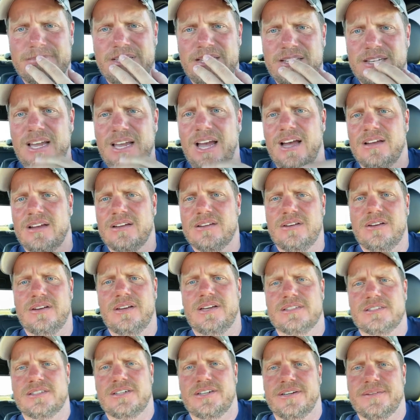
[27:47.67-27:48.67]
Yeah, oh yeah,
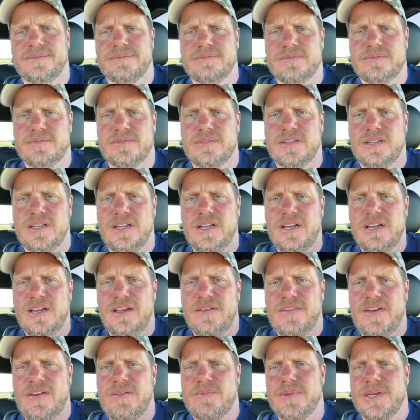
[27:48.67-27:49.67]
sorry.
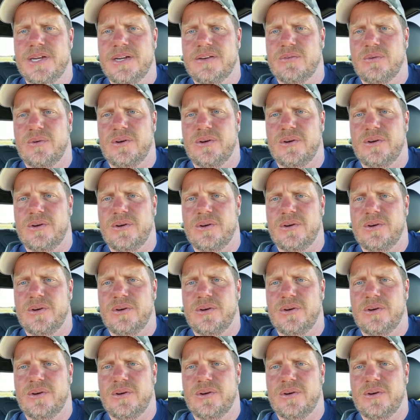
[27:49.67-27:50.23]
If you haven't been here for a while.